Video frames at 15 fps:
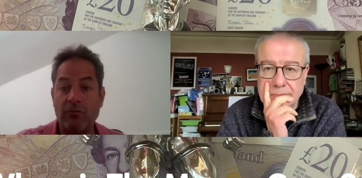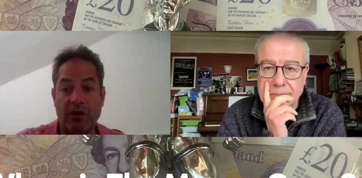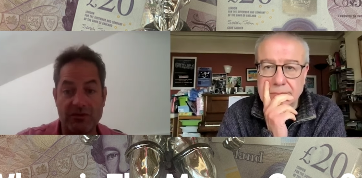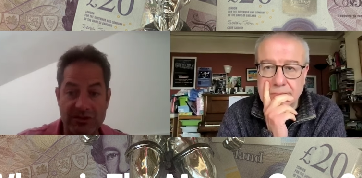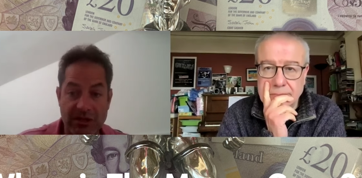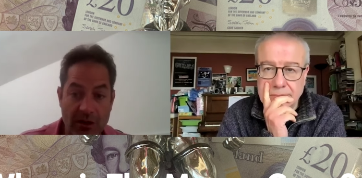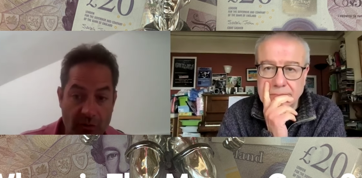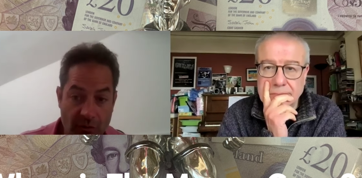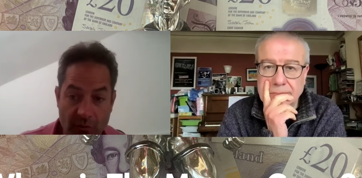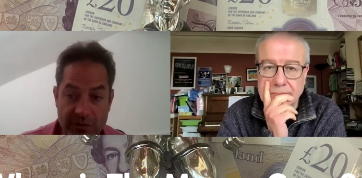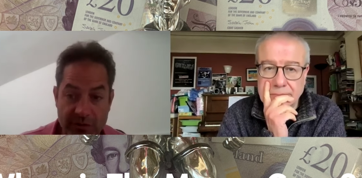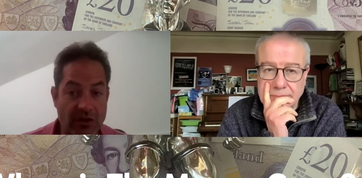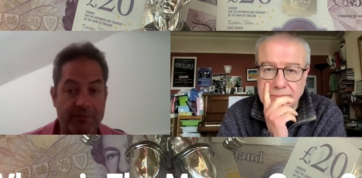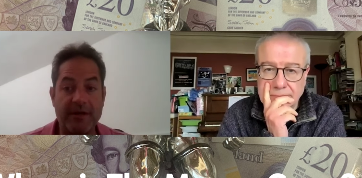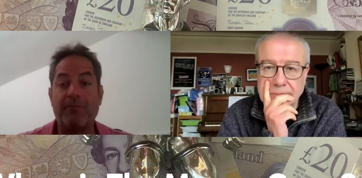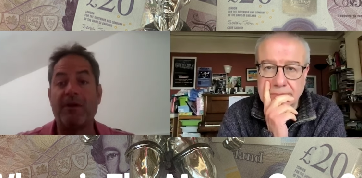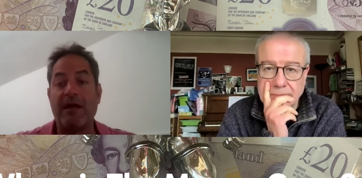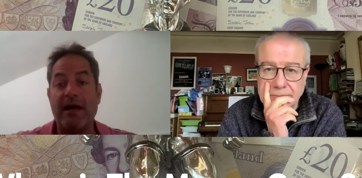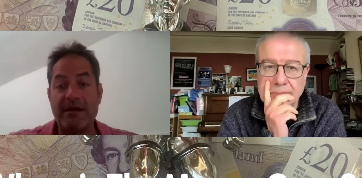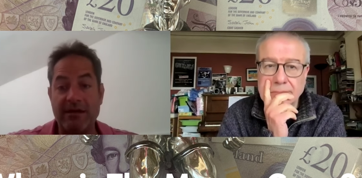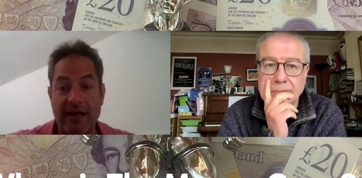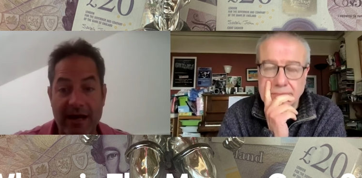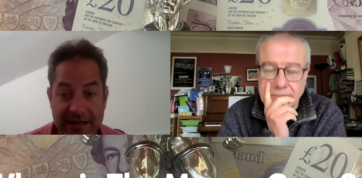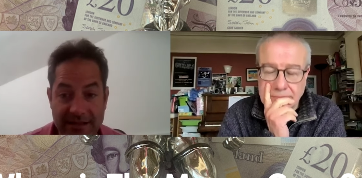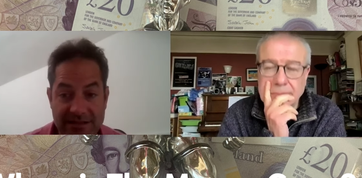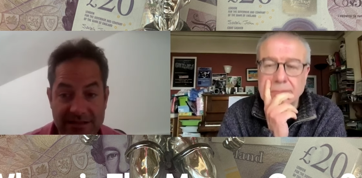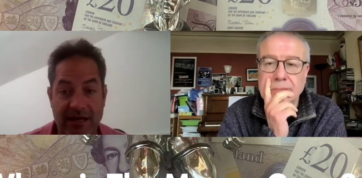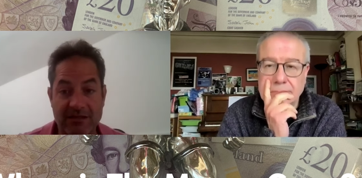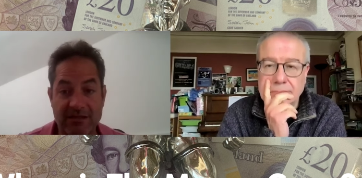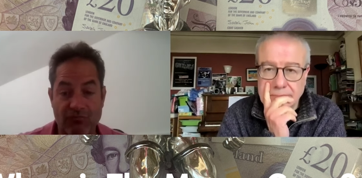Speaker 1: not so. It was not to be applied in
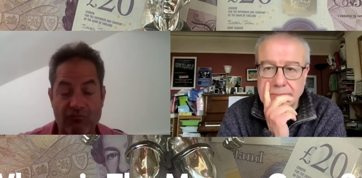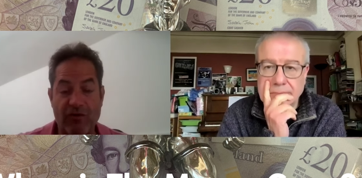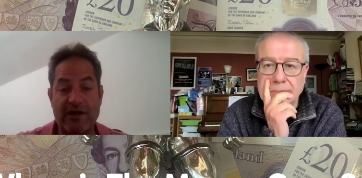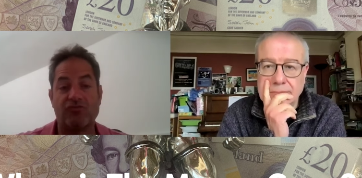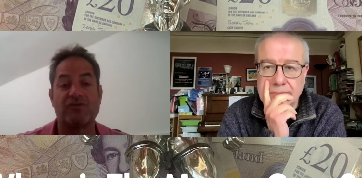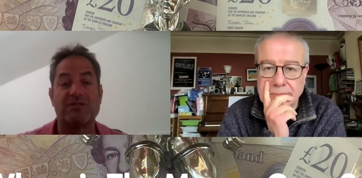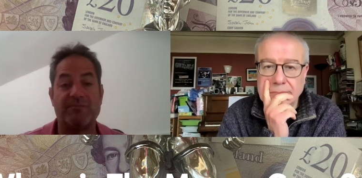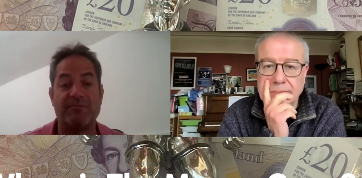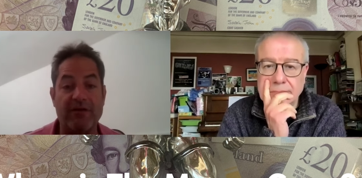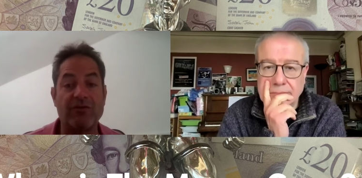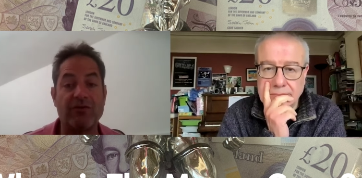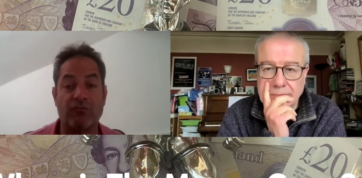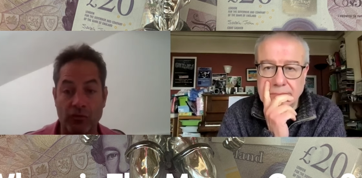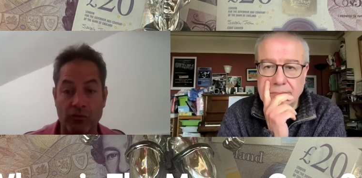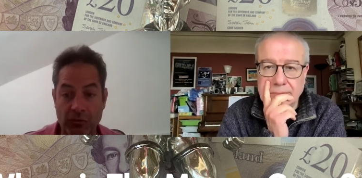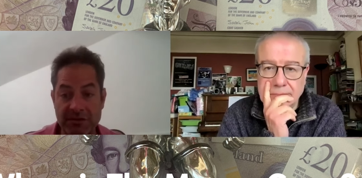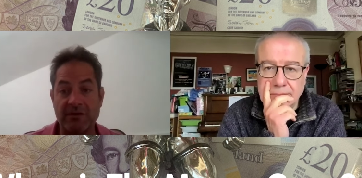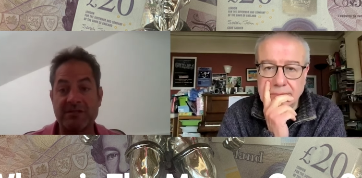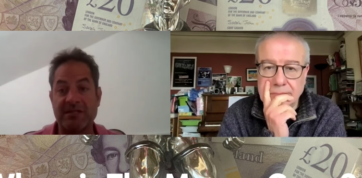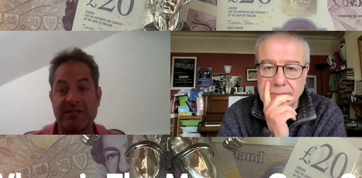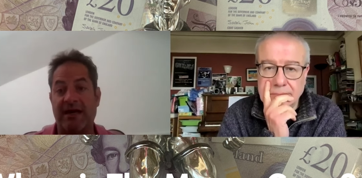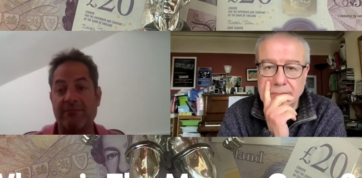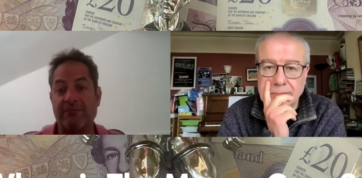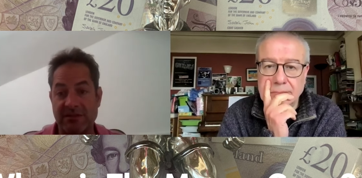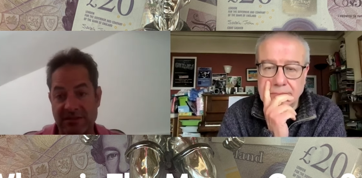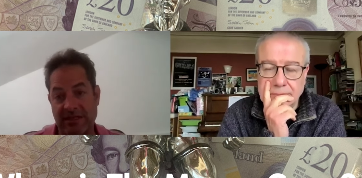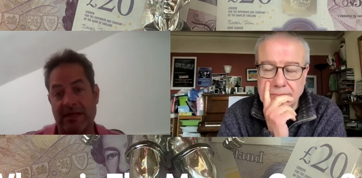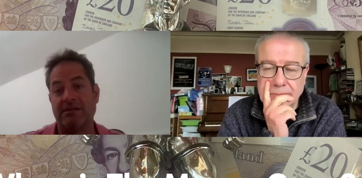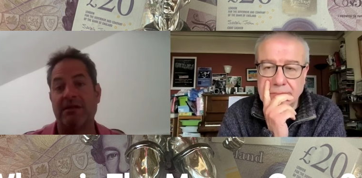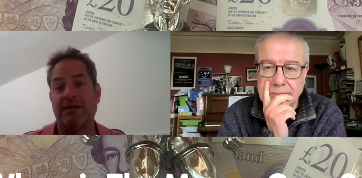hindsight. In retrospect, the rules at the time
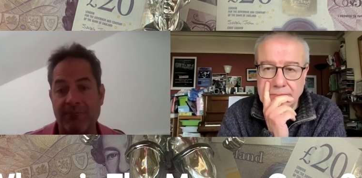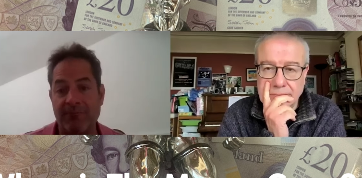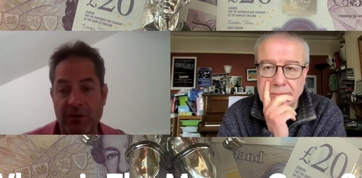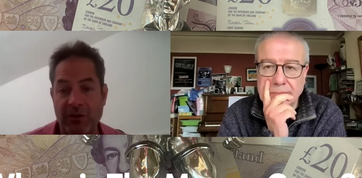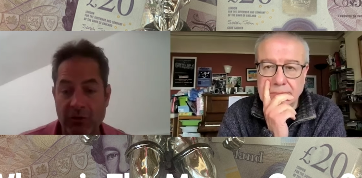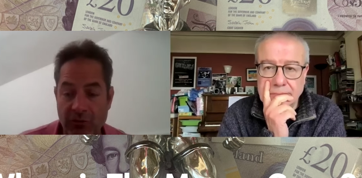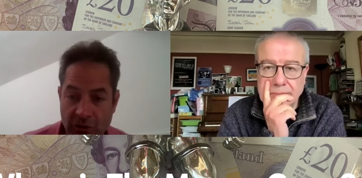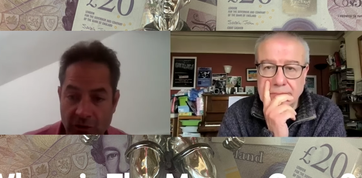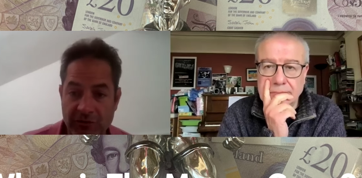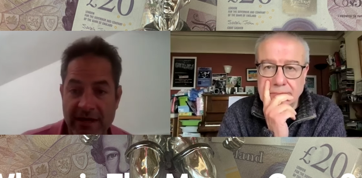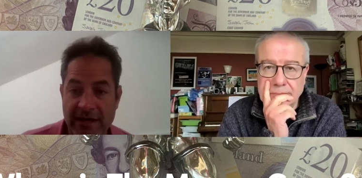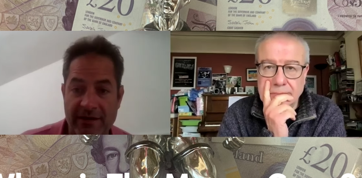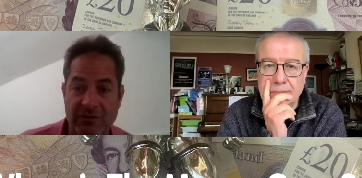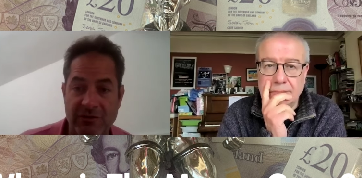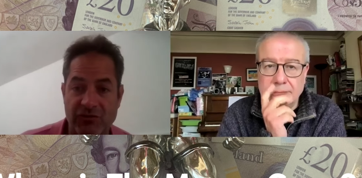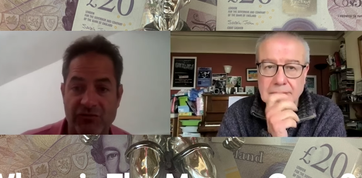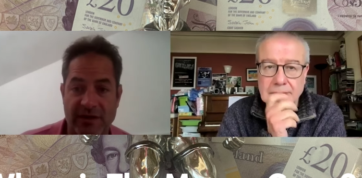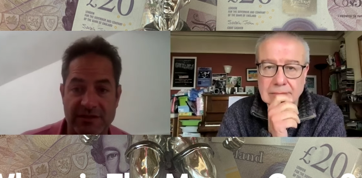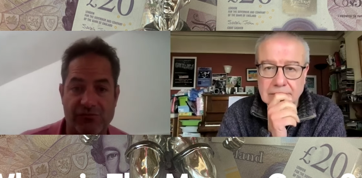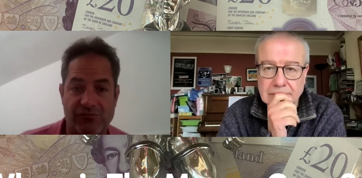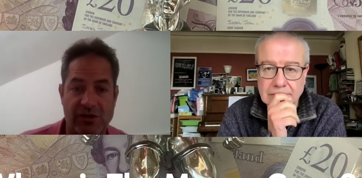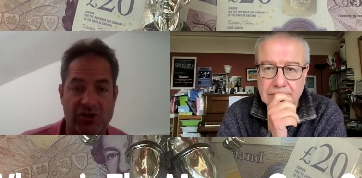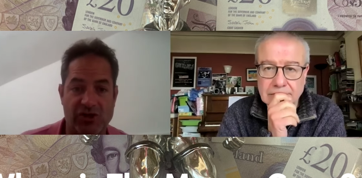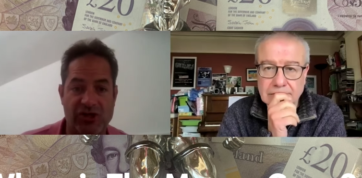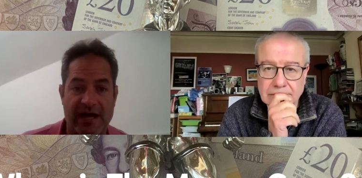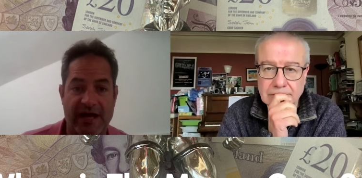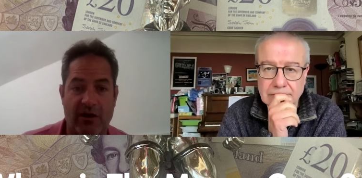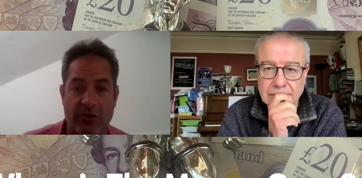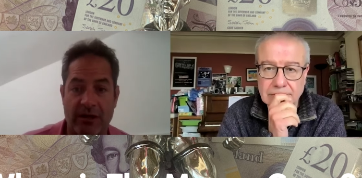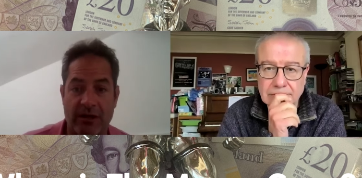said you could have interest-free
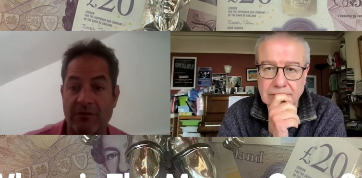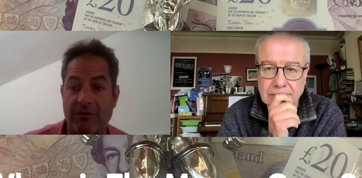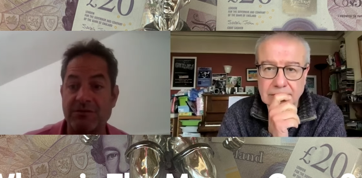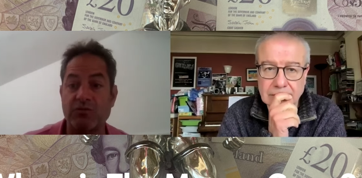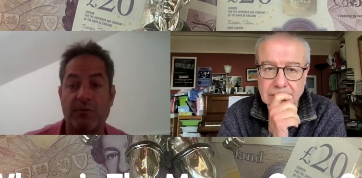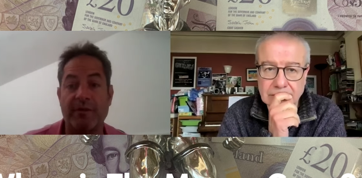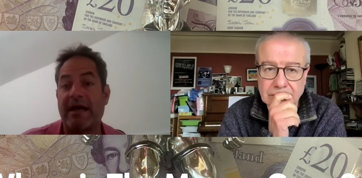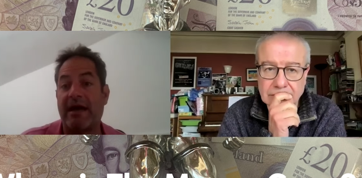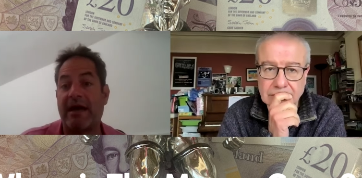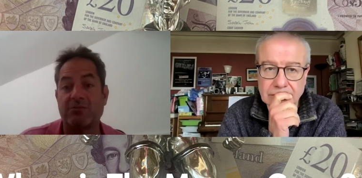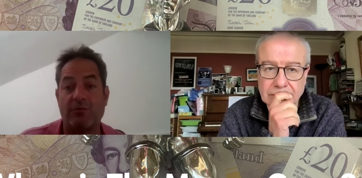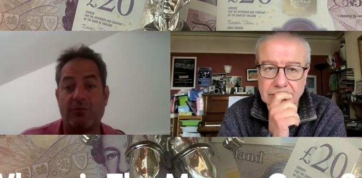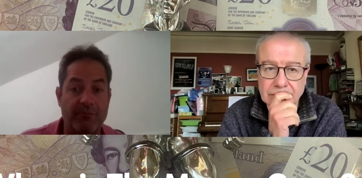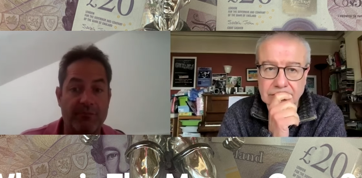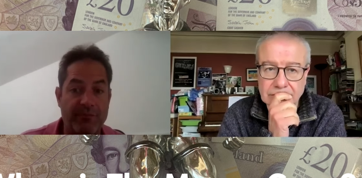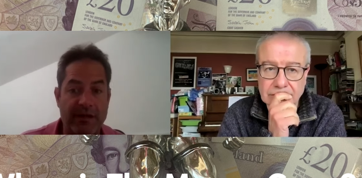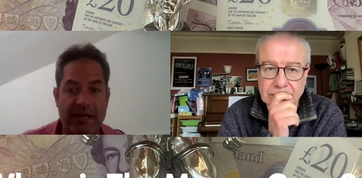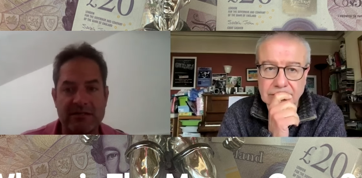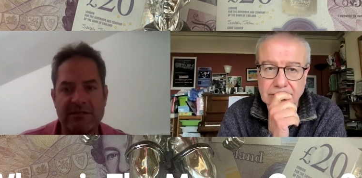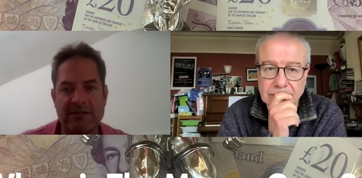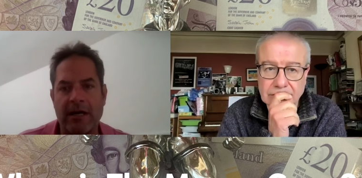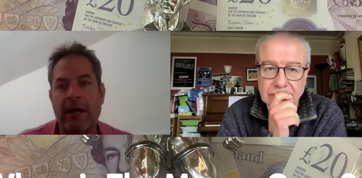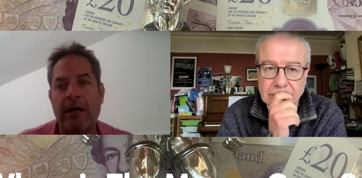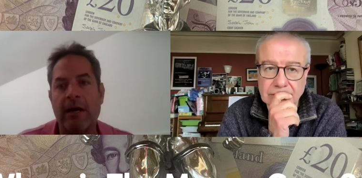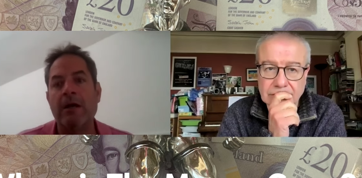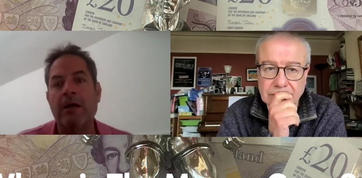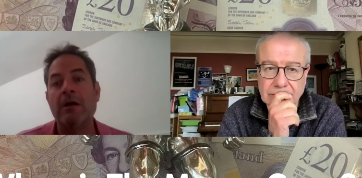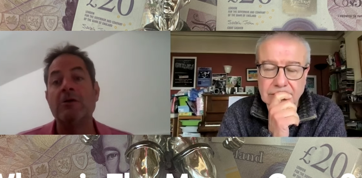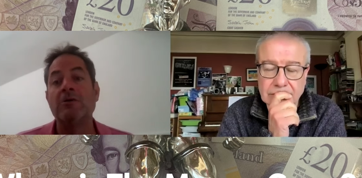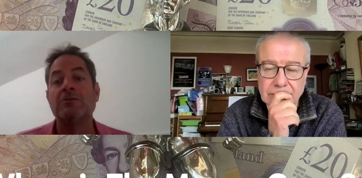shareholder loans would be counted within P S R.
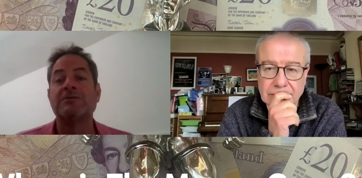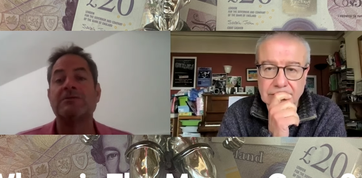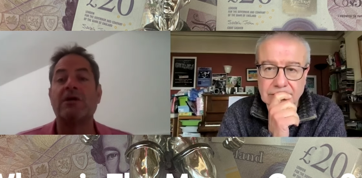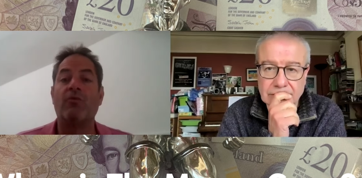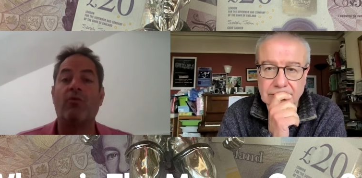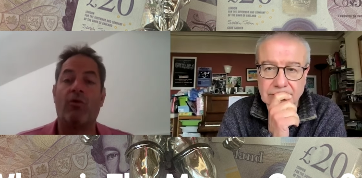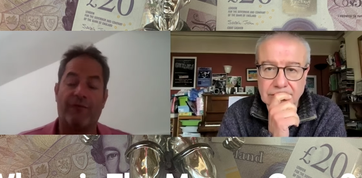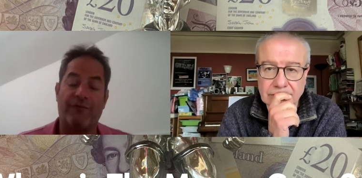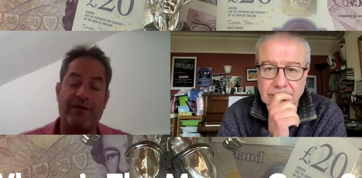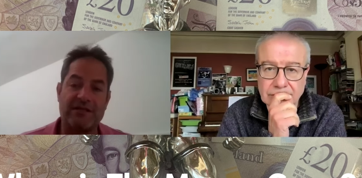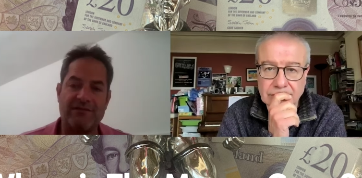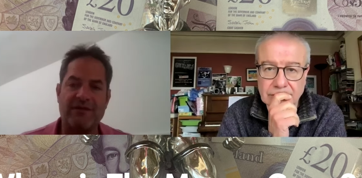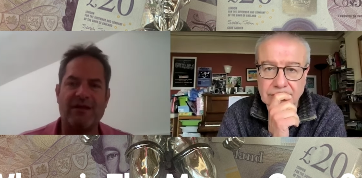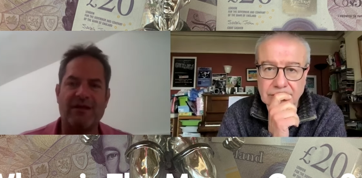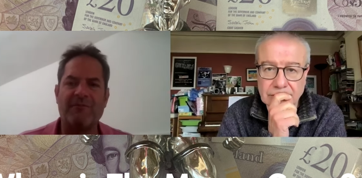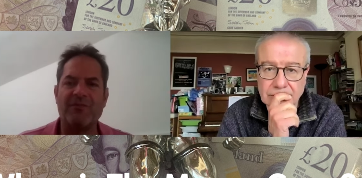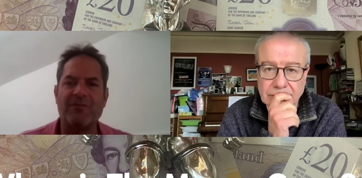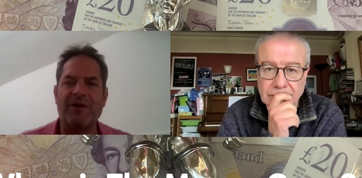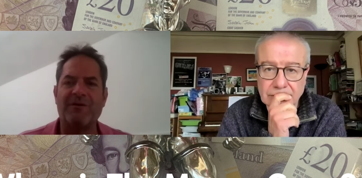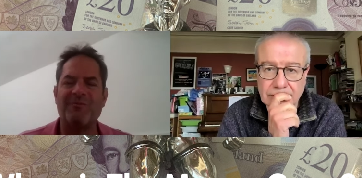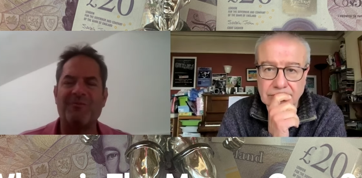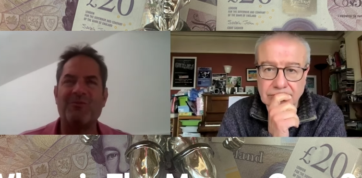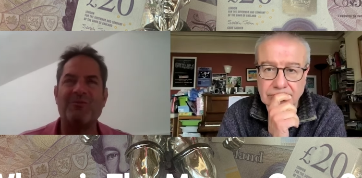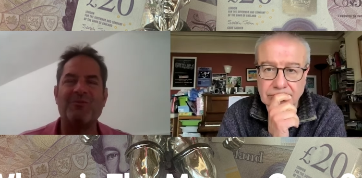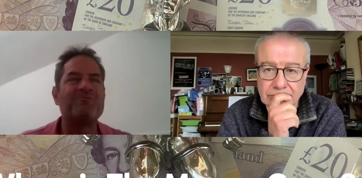So, or effectively, the the